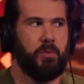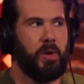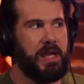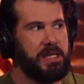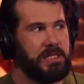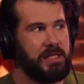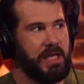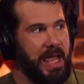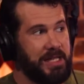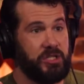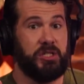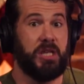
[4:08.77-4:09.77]
When he says
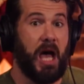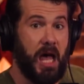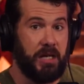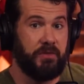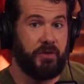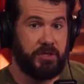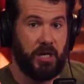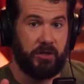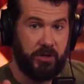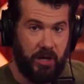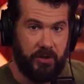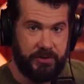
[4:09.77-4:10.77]
it's done for
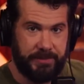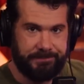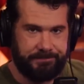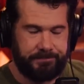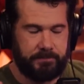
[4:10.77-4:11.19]
Tucker Carlson,